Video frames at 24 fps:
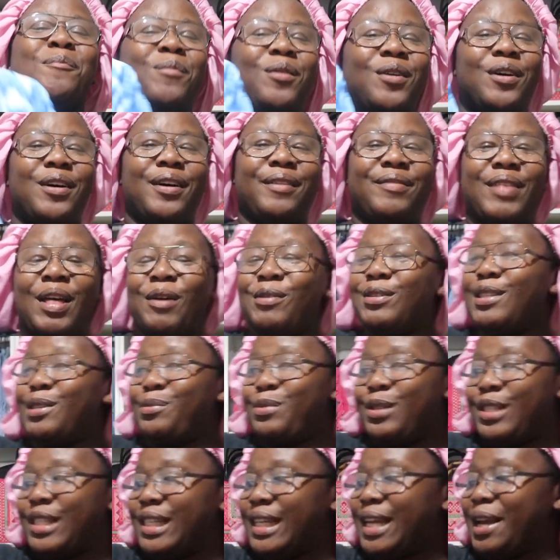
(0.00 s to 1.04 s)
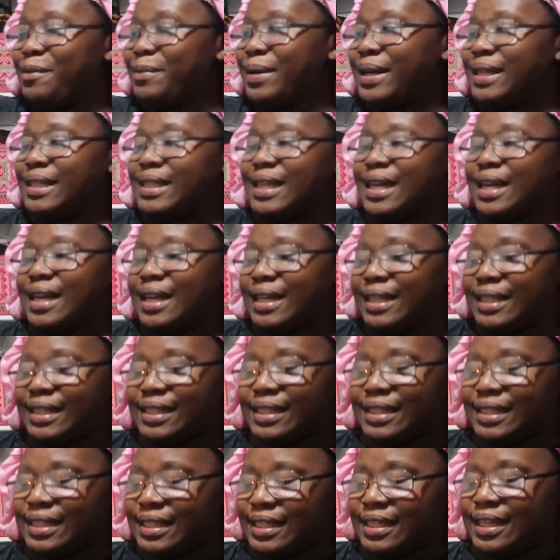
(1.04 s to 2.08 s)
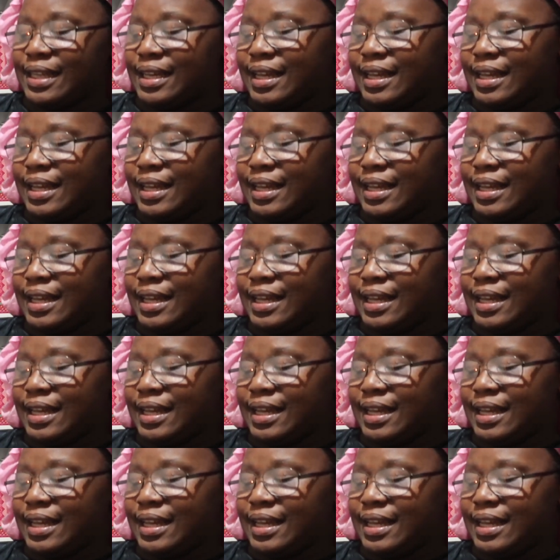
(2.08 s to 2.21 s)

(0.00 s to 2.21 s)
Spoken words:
But I was able to get my size.